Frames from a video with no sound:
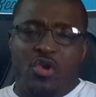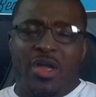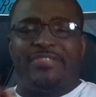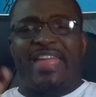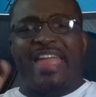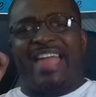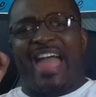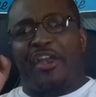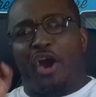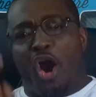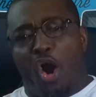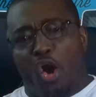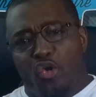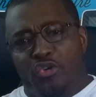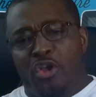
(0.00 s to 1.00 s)
they gotta
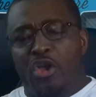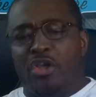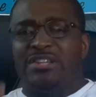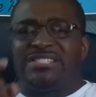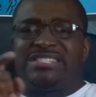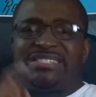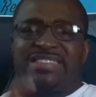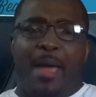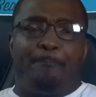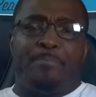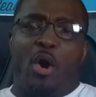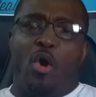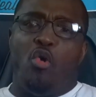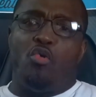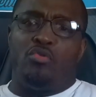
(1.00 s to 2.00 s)
hurt, step
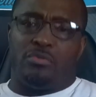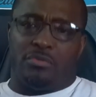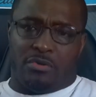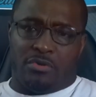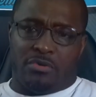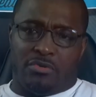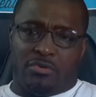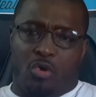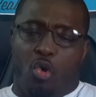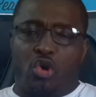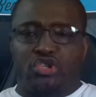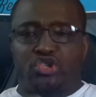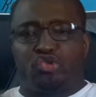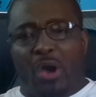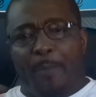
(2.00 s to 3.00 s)
on, or
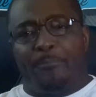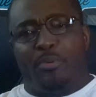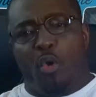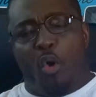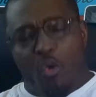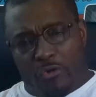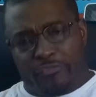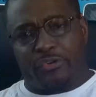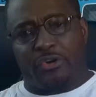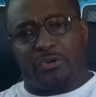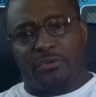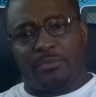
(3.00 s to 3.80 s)
trample over,